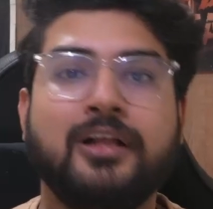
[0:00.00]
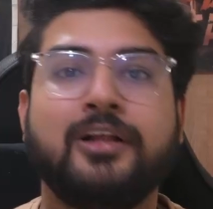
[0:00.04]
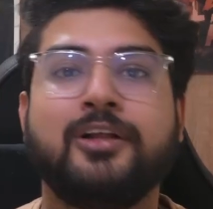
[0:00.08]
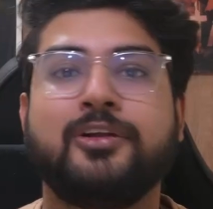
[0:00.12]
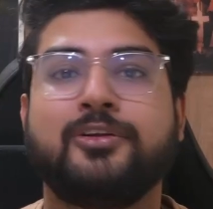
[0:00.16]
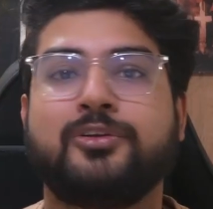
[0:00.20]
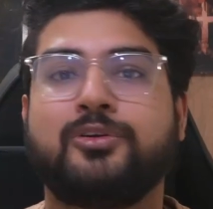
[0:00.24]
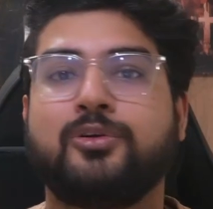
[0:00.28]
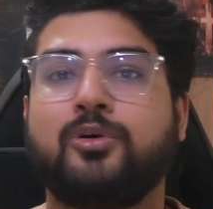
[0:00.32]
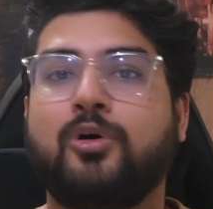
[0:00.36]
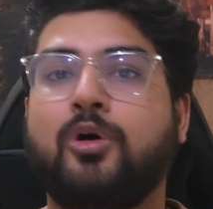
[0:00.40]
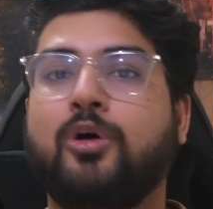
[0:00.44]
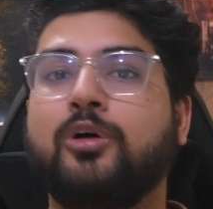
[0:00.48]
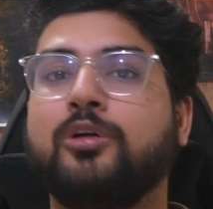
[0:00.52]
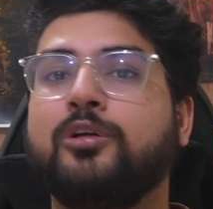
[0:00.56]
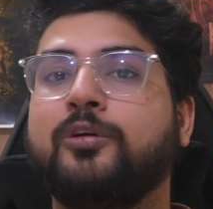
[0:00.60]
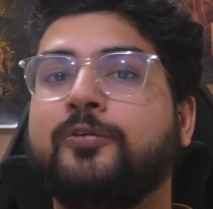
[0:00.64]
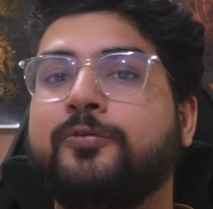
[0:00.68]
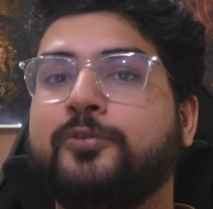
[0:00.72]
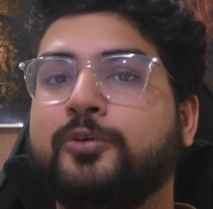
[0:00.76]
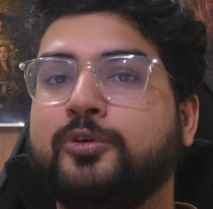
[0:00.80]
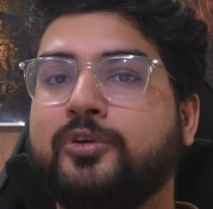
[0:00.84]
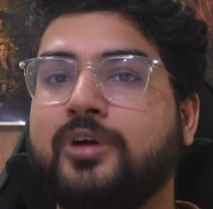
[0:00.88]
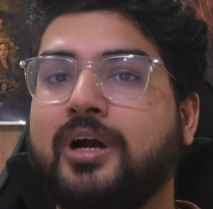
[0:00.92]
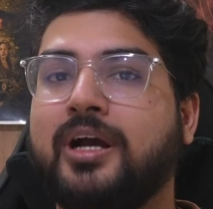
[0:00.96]
So all of
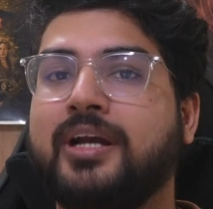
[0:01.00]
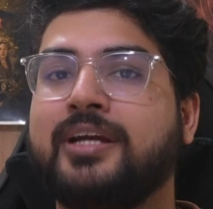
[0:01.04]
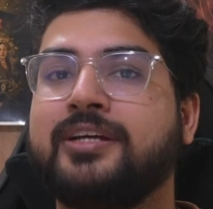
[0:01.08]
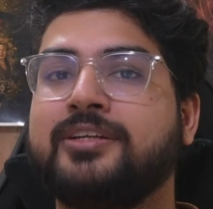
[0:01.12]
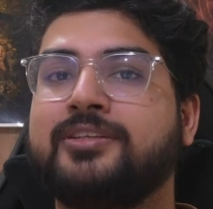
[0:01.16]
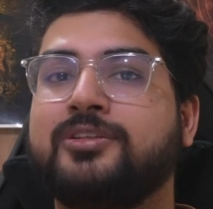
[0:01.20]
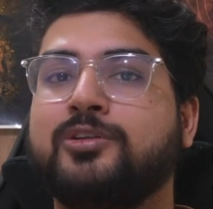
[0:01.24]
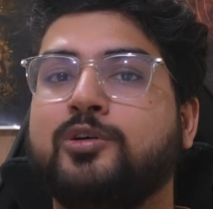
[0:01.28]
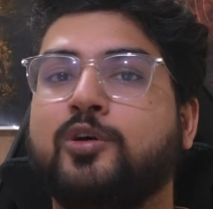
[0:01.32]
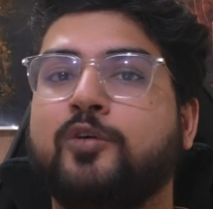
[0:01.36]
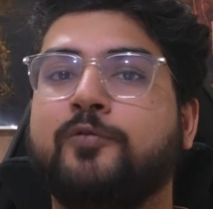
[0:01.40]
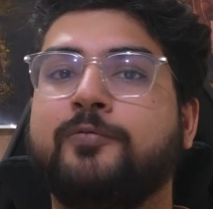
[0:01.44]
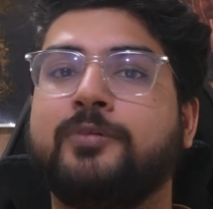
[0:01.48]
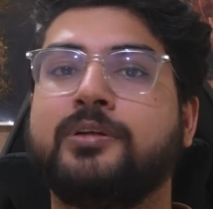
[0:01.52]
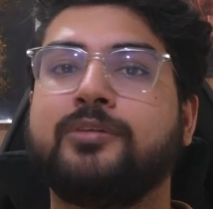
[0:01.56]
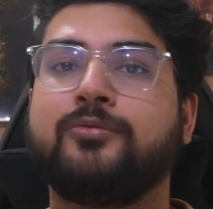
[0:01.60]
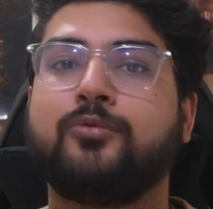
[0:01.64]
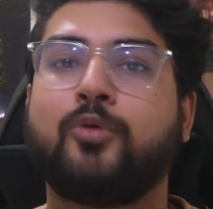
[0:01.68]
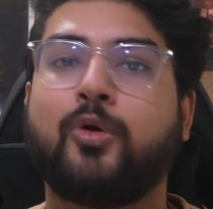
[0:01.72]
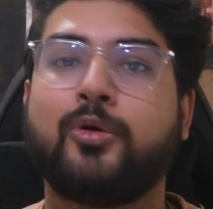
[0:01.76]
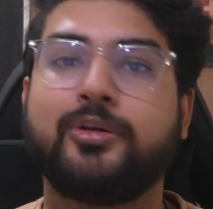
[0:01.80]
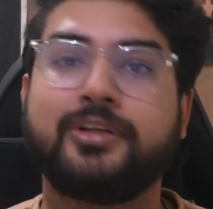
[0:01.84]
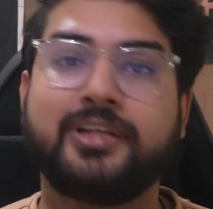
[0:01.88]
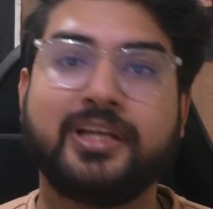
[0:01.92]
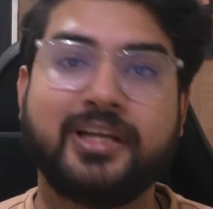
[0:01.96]
you guys who have been
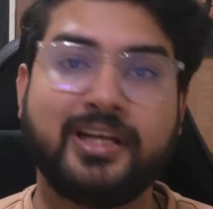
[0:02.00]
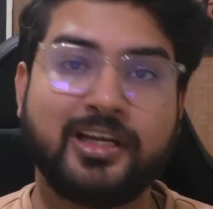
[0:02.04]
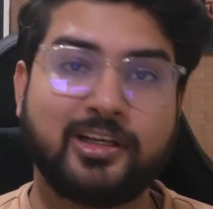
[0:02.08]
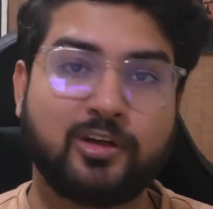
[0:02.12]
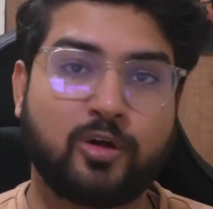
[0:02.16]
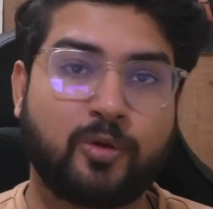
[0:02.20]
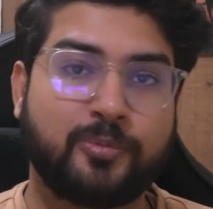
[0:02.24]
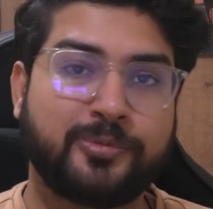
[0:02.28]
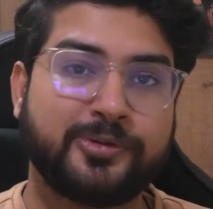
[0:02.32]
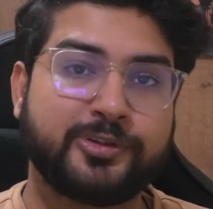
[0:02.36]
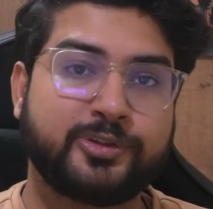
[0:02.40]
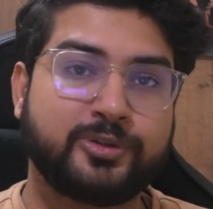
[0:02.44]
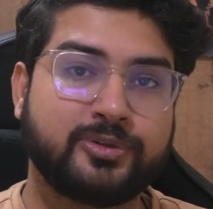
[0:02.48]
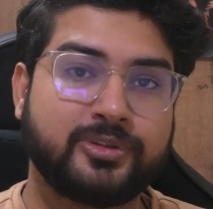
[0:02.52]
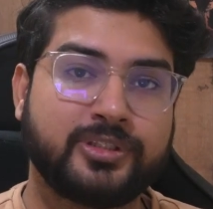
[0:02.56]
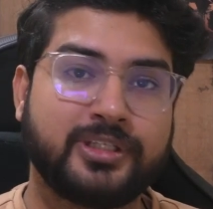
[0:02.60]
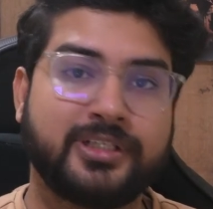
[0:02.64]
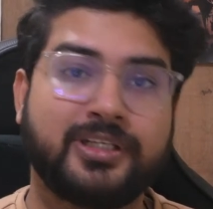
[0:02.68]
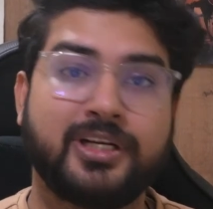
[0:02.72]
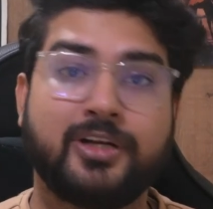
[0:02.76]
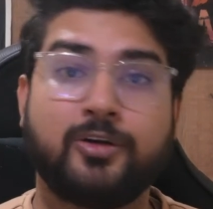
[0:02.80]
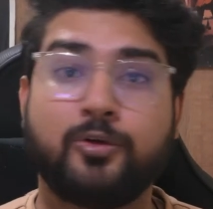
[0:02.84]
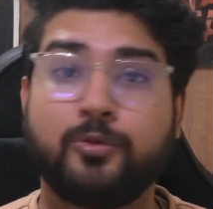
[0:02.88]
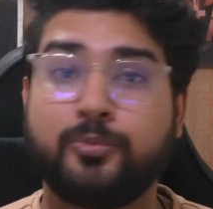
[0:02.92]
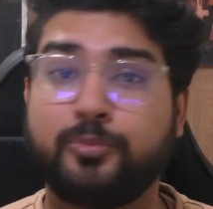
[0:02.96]
wanting an
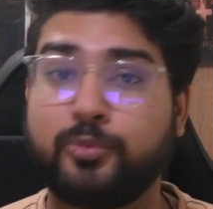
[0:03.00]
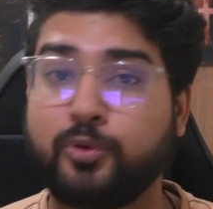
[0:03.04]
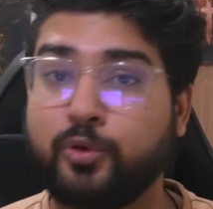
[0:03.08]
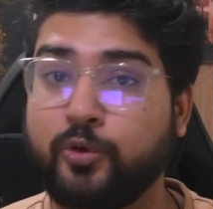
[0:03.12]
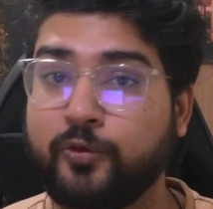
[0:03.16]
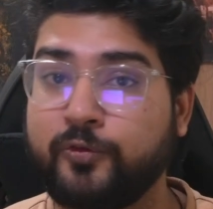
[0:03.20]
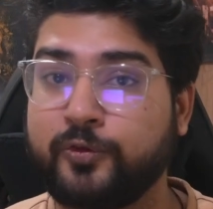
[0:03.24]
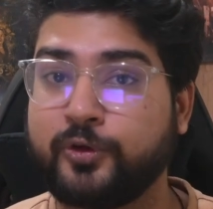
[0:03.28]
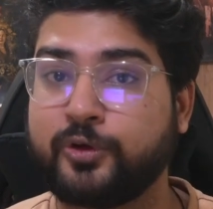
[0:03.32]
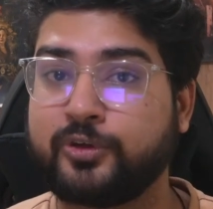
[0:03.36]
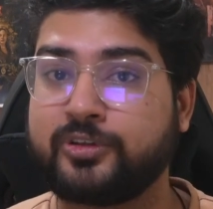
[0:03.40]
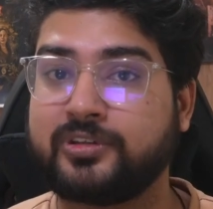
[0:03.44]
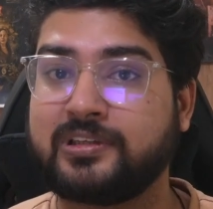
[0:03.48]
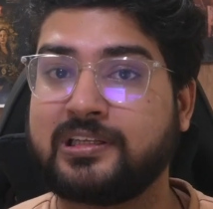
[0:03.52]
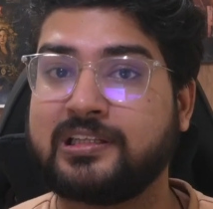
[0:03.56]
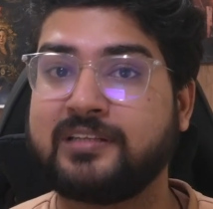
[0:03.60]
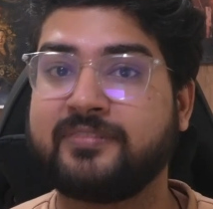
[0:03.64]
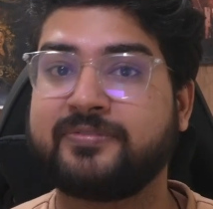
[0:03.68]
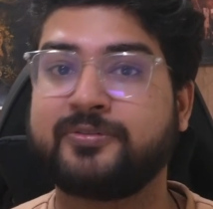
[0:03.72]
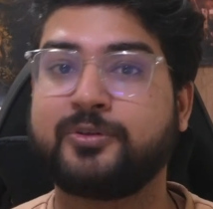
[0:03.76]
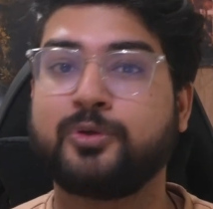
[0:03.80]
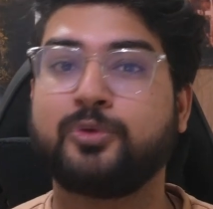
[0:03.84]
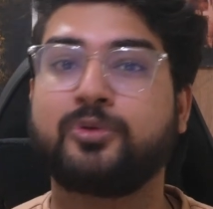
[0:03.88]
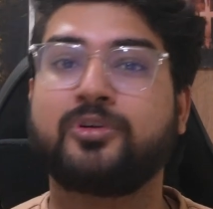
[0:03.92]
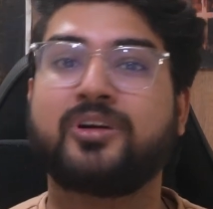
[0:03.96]
opportunity to prove yourself,
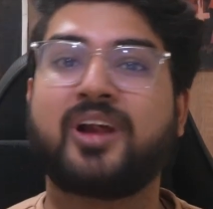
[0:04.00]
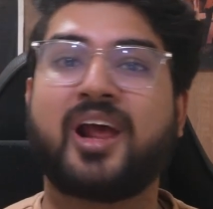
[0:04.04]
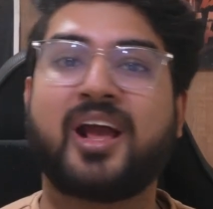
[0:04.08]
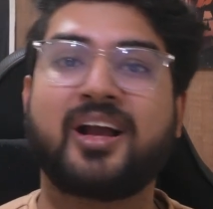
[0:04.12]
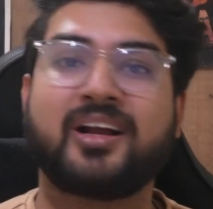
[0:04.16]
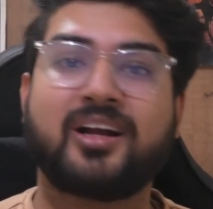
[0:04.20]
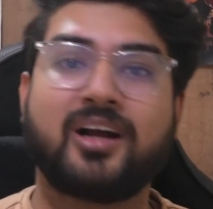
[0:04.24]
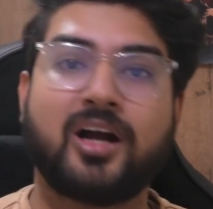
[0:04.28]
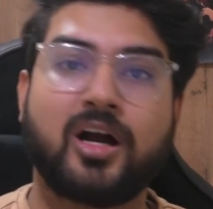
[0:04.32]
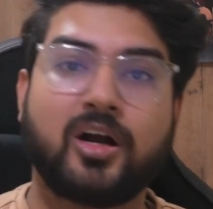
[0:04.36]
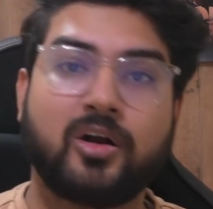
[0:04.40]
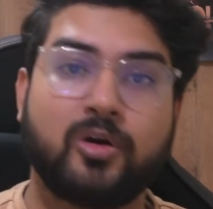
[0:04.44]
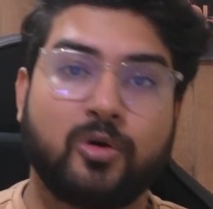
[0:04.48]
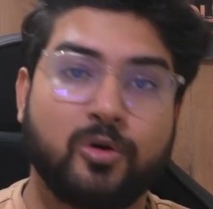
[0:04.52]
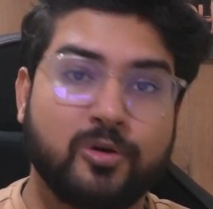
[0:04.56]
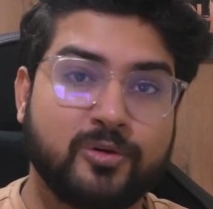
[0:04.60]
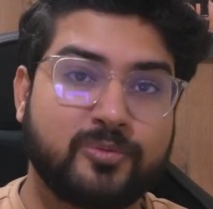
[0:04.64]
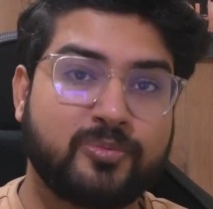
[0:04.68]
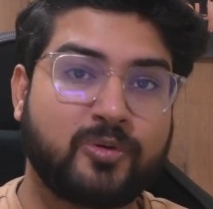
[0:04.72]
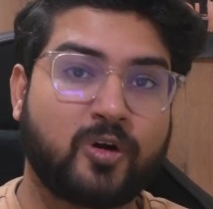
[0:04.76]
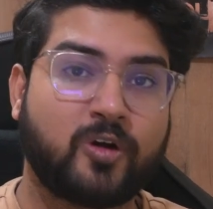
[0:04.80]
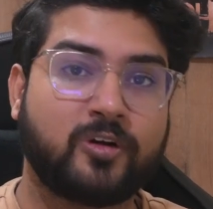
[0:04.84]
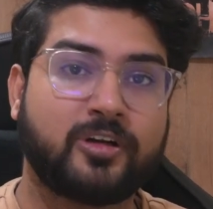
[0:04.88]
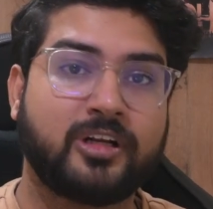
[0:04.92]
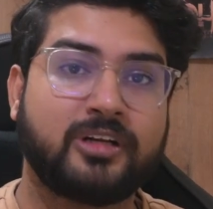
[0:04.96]
to crack a good
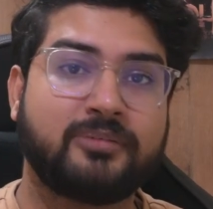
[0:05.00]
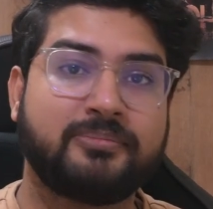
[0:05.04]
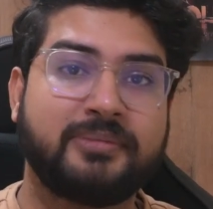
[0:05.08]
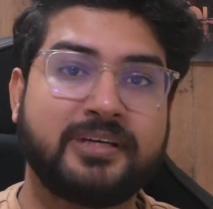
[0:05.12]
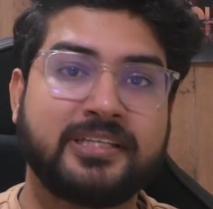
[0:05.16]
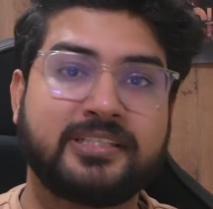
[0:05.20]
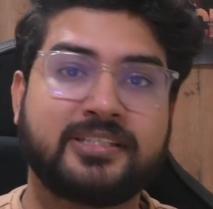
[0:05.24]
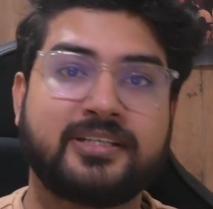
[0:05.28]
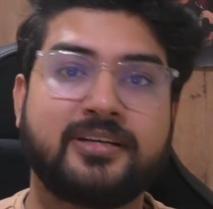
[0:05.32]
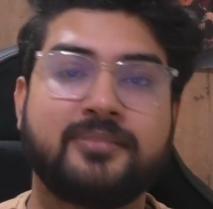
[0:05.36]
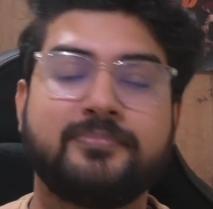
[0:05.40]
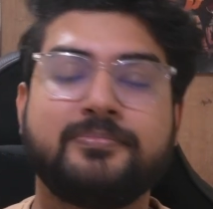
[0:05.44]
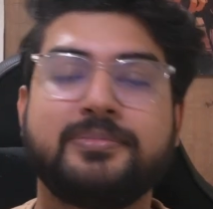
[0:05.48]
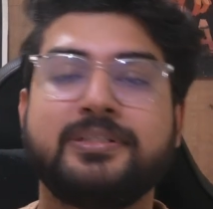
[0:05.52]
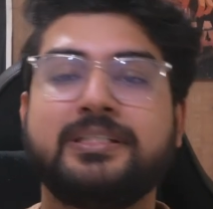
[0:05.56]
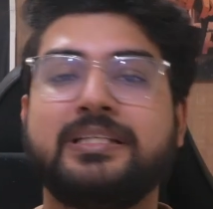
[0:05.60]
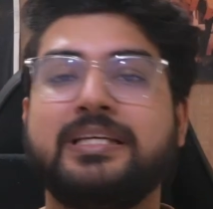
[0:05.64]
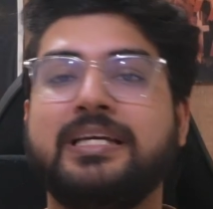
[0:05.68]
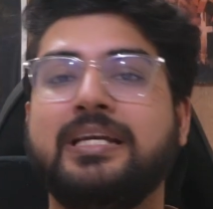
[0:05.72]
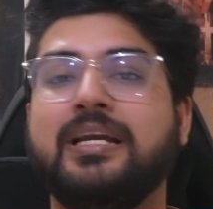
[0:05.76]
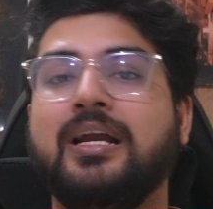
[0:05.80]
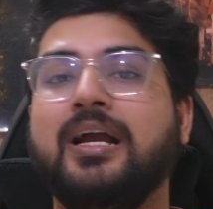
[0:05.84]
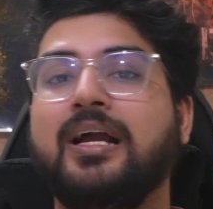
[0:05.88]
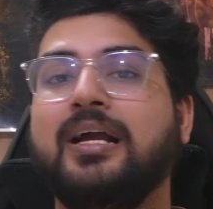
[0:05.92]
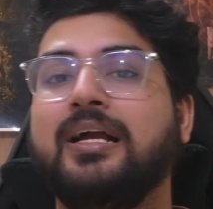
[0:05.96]
product-based
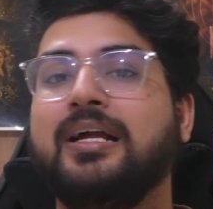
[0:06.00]
company,